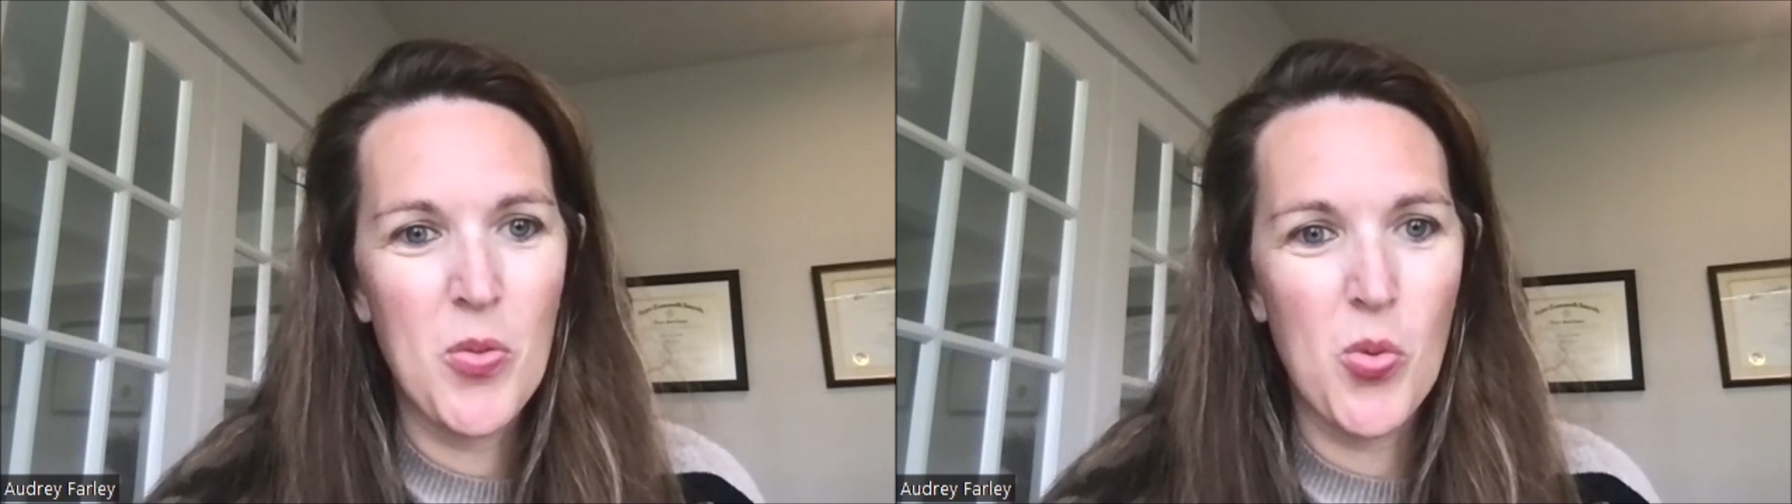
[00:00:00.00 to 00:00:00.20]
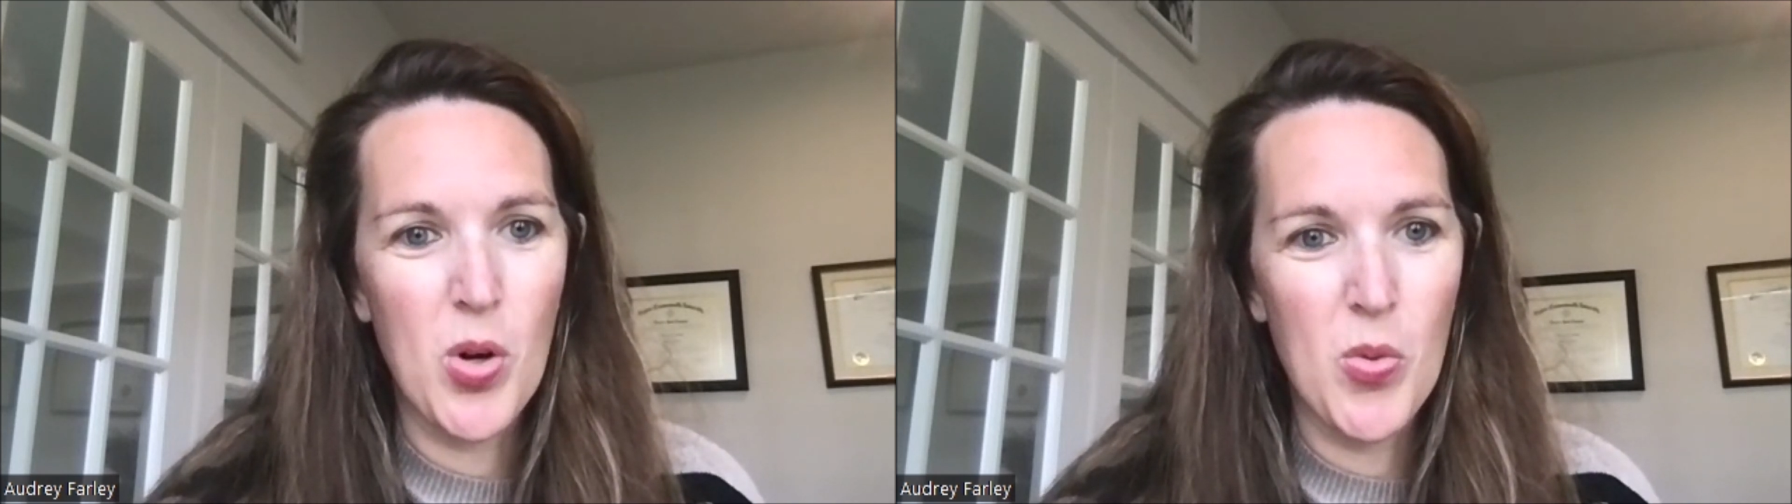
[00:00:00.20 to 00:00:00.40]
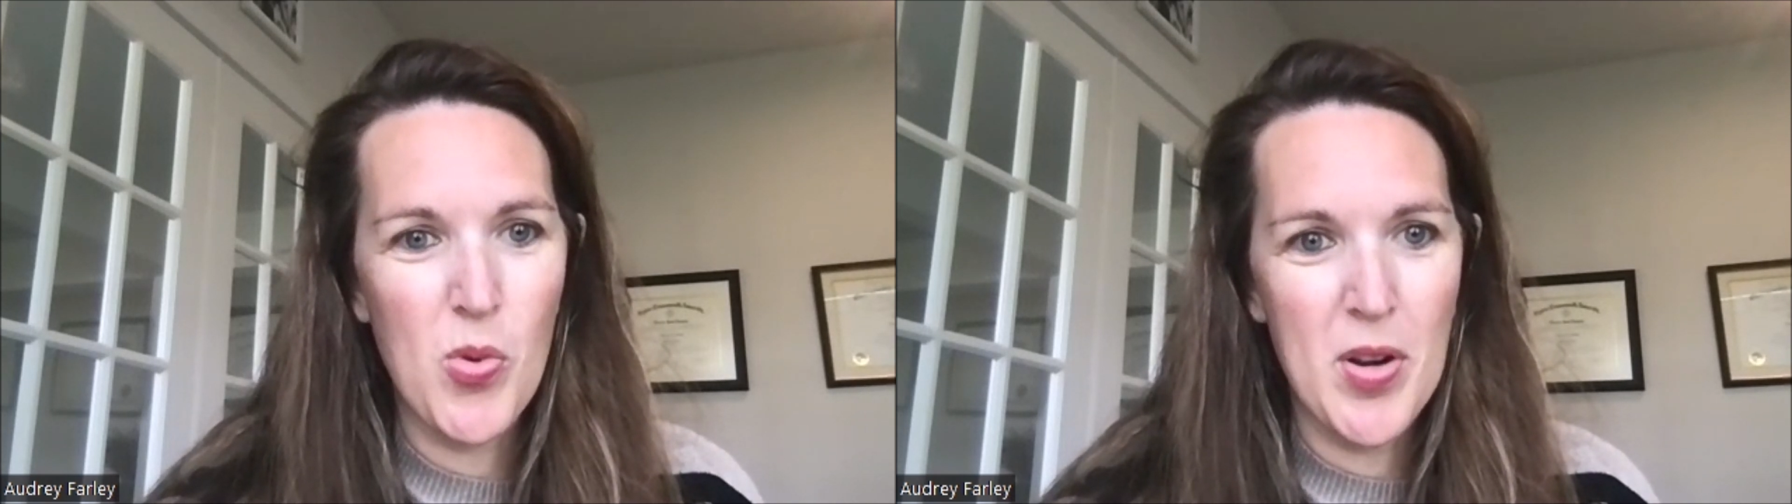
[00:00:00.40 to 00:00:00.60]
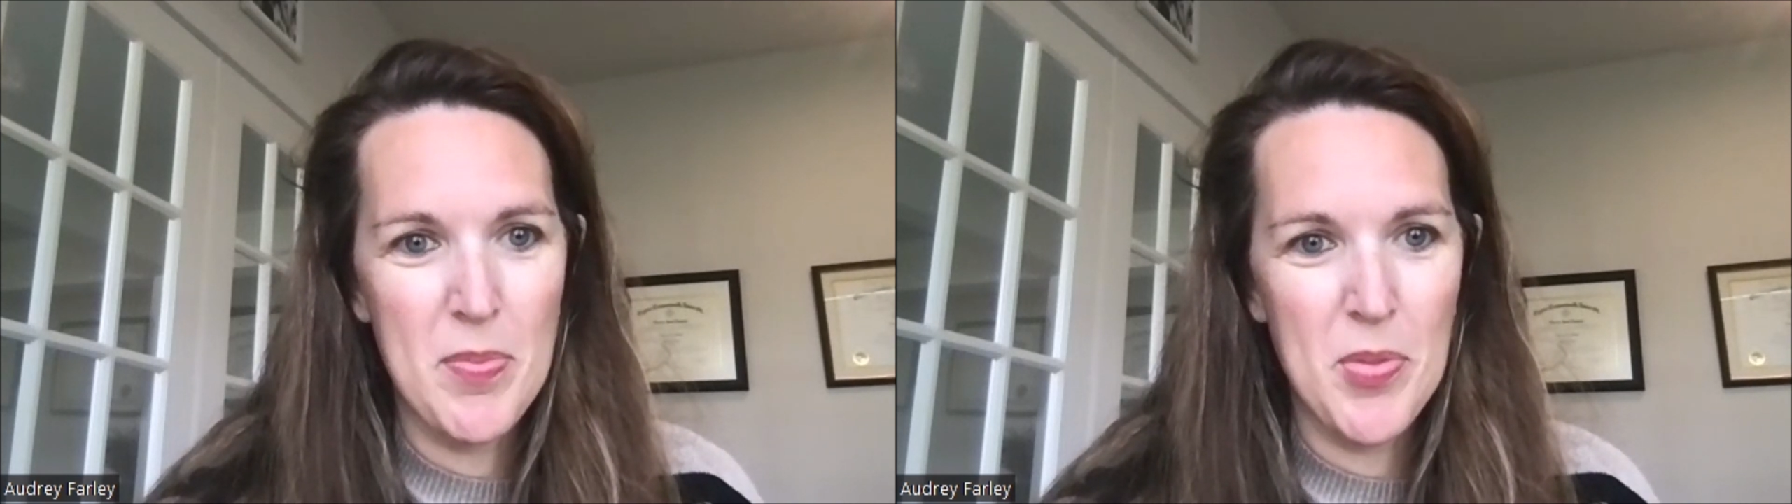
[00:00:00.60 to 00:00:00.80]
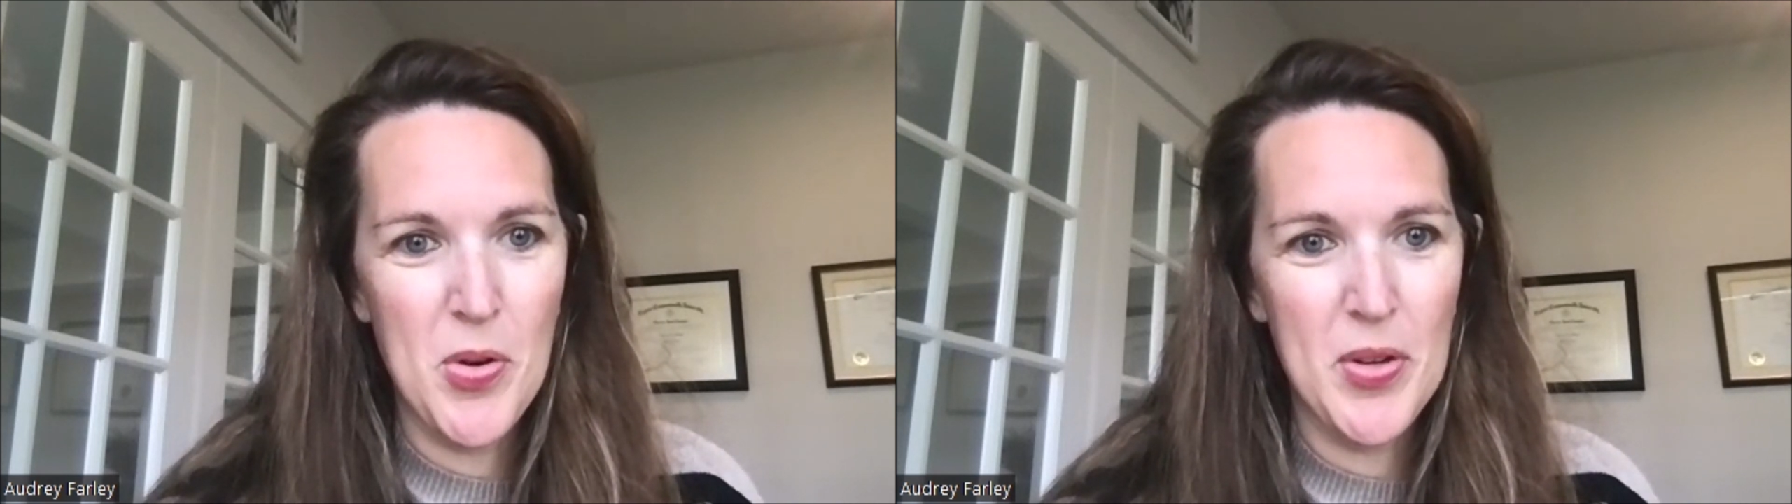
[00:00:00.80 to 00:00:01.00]
War
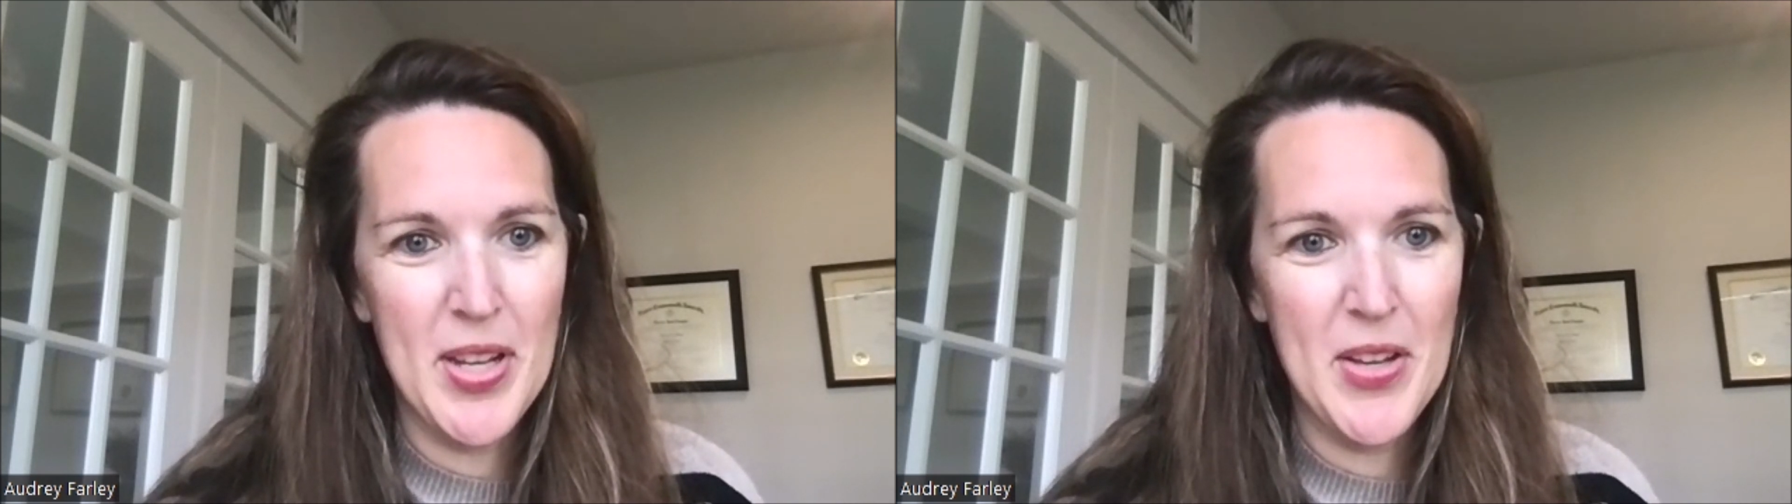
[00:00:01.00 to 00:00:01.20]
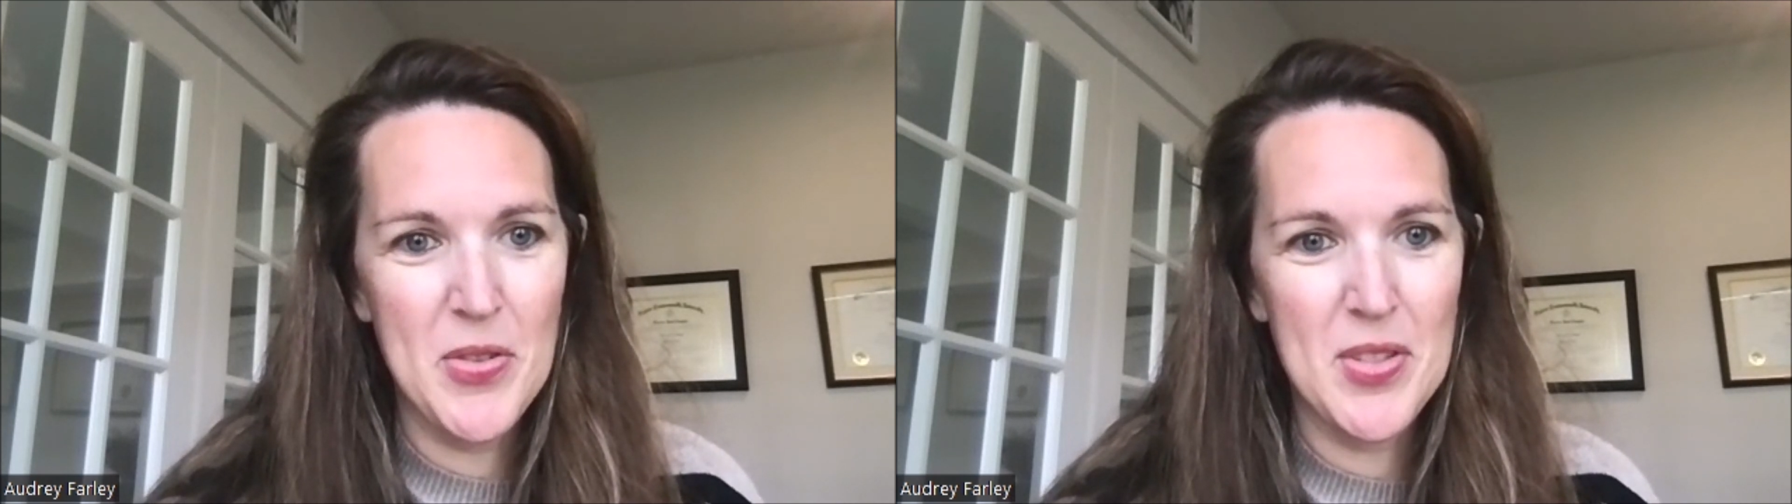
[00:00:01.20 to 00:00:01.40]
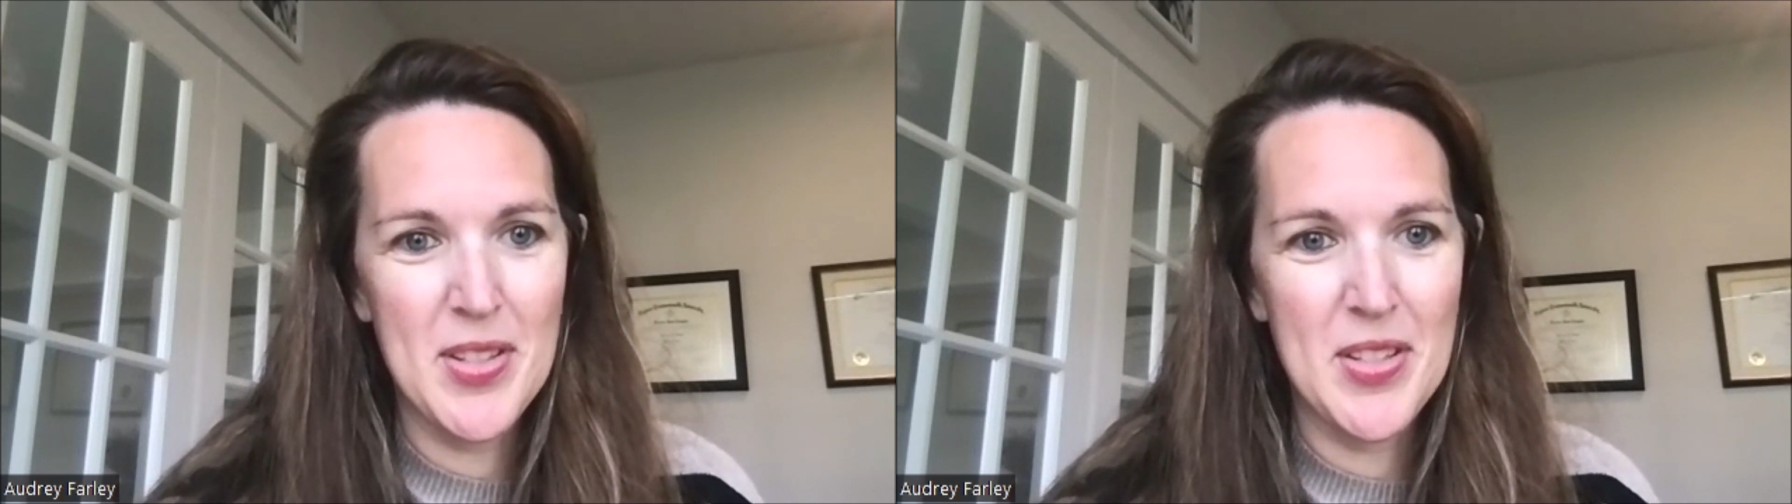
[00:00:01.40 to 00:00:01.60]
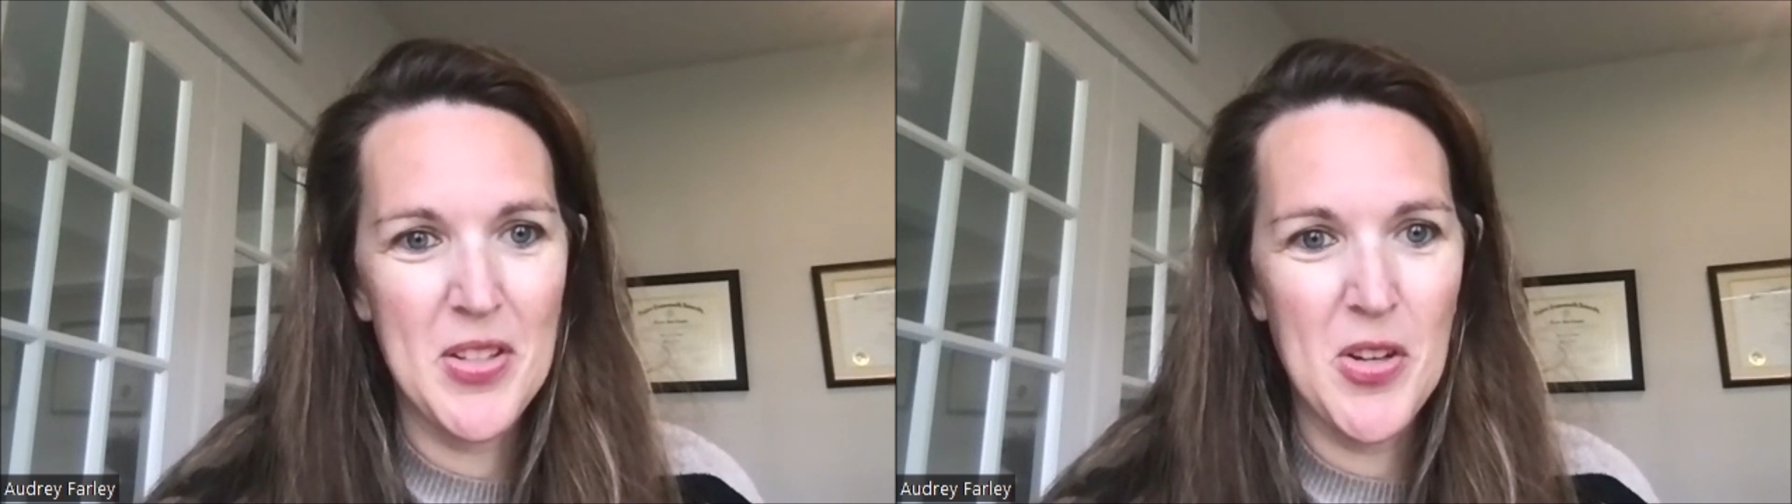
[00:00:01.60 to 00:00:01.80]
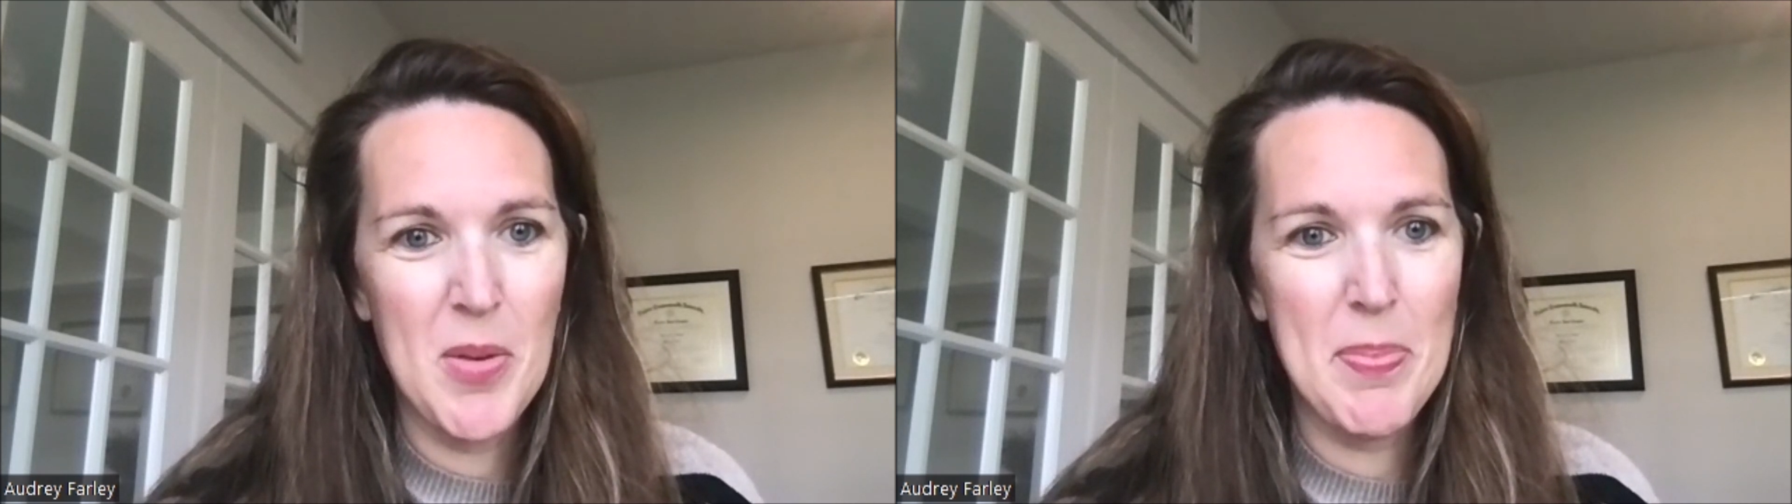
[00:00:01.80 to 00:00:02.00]
One broke out in
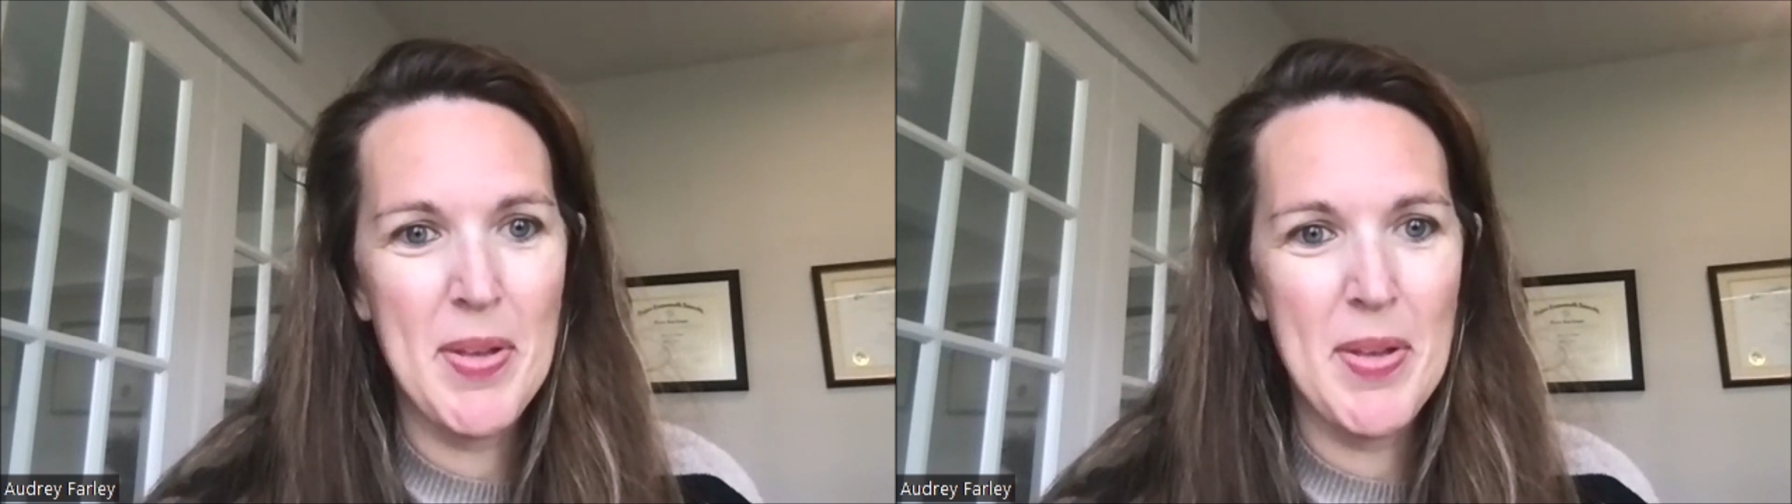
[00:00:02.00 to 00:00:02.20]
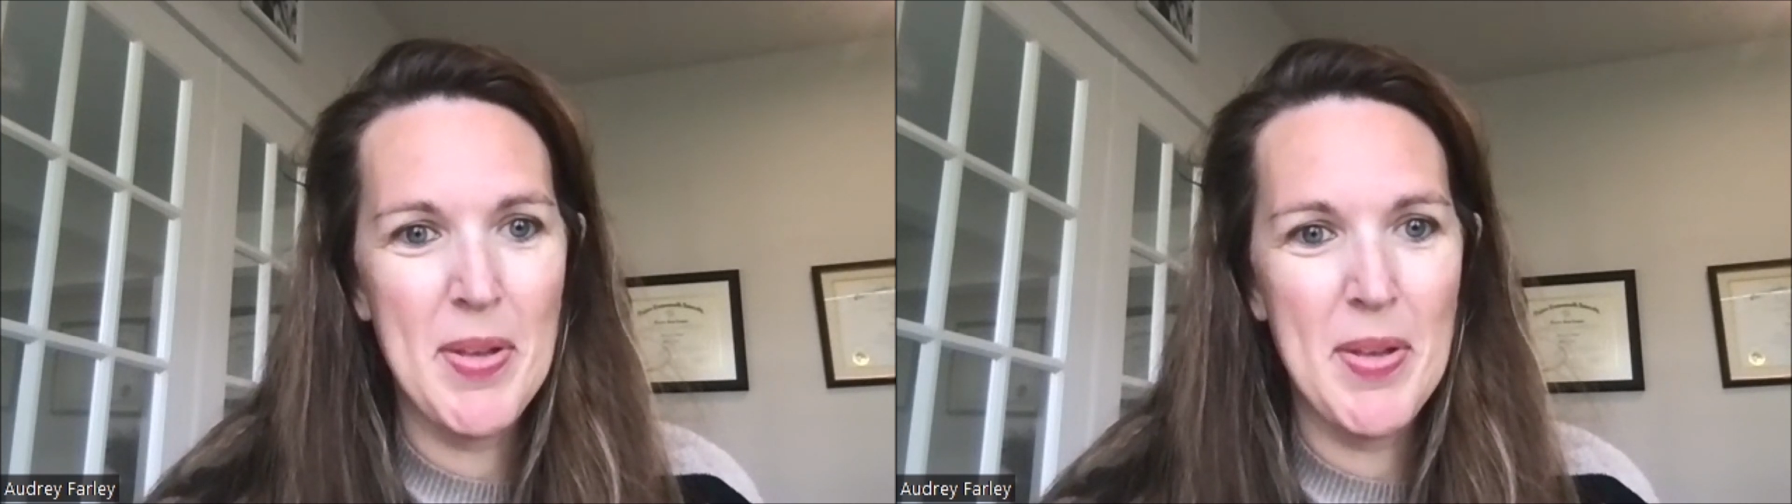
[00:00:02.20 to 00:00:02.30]
Europe.